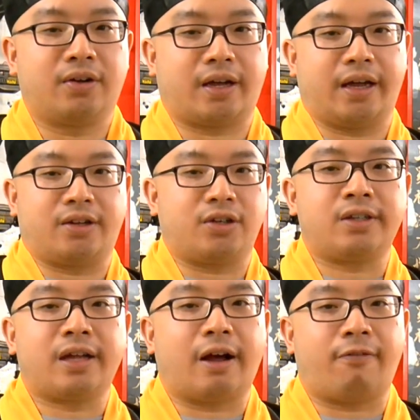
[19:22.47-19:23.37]
Okay, it
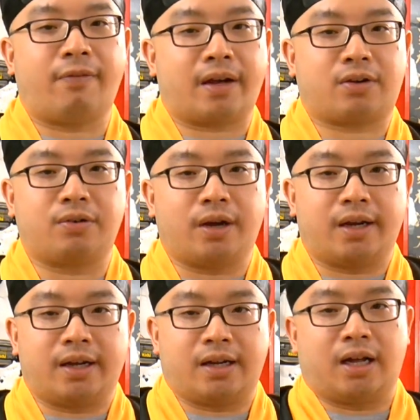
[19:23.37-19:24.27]
just affects you
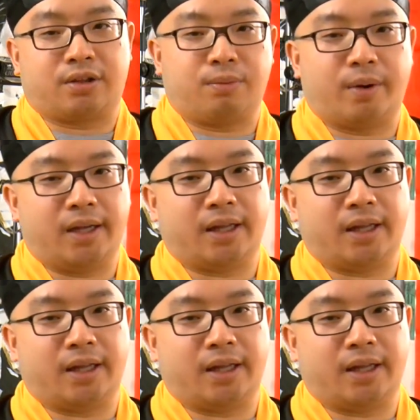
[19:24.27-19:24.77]
in another way